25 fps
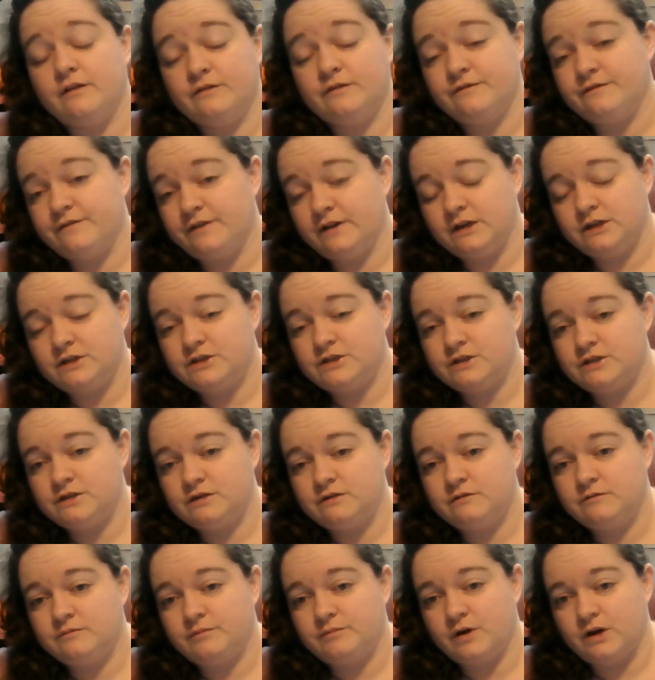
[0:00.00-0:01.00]
finished
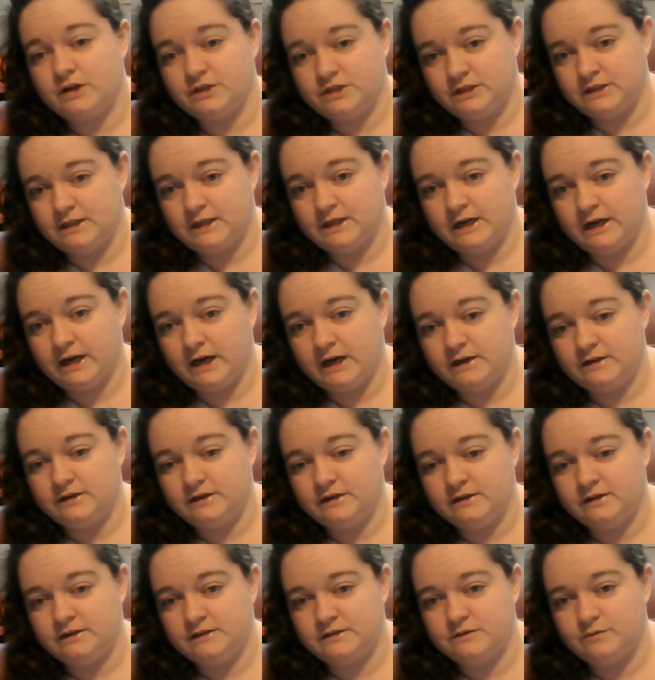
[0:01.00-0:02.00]
project that I got
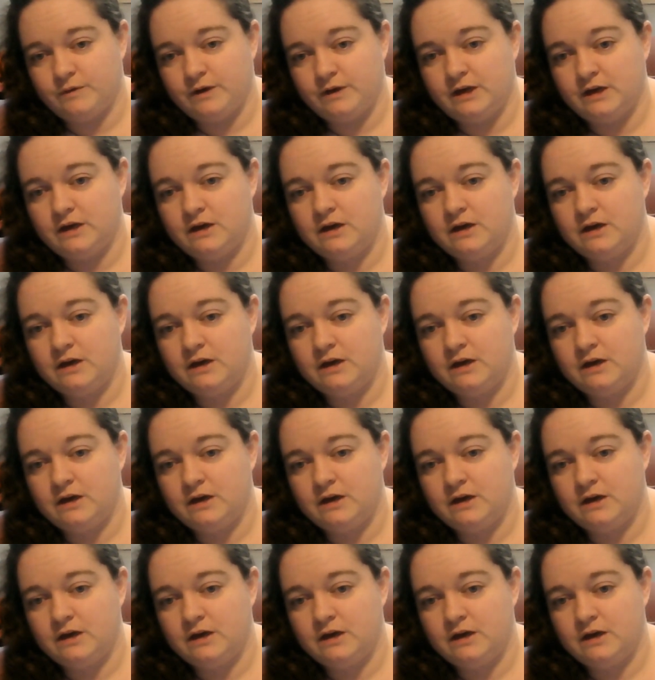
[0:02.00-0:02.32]
done this week.